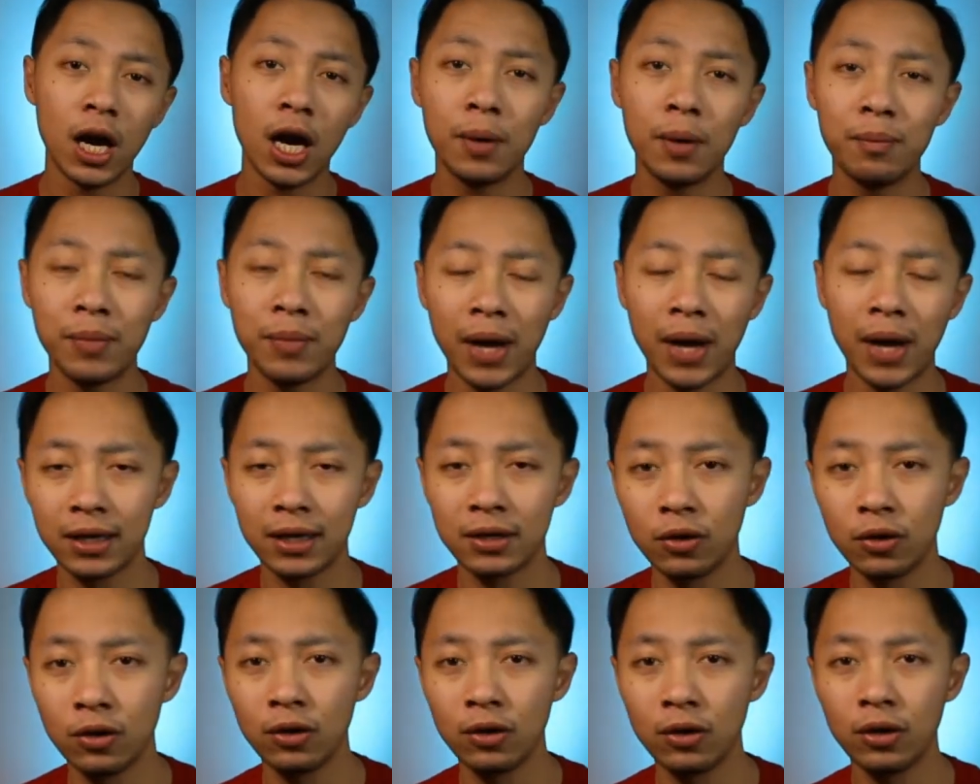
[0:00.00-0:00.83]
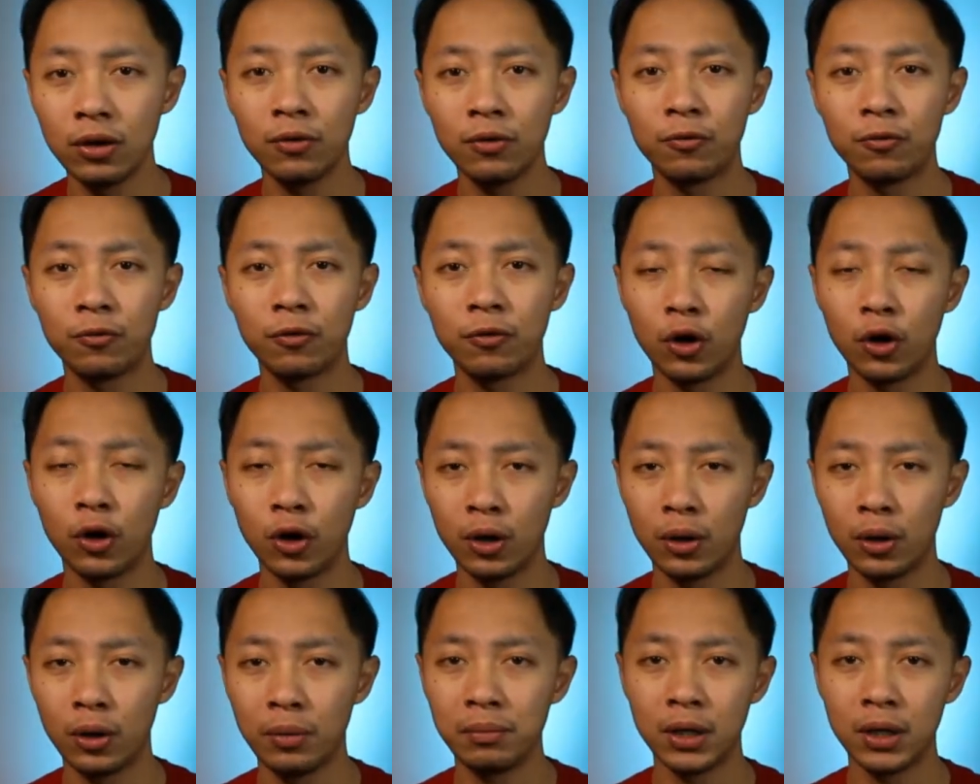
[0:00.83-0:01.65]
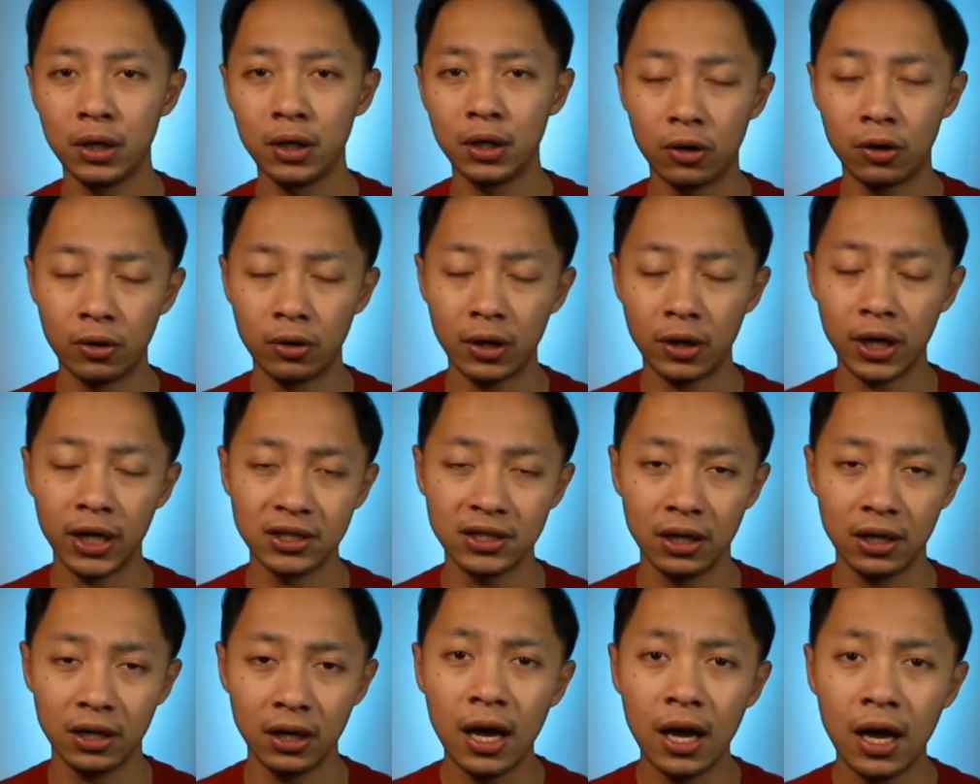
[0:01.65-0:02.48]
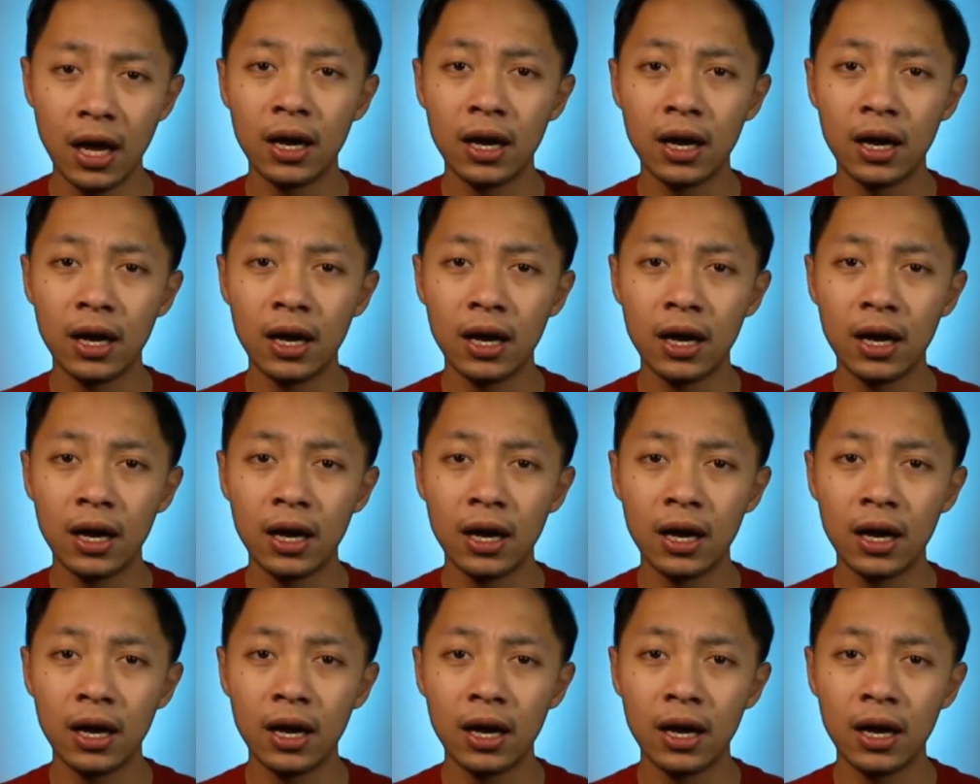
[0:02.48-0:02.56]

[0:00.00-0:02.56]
angle from the horizon.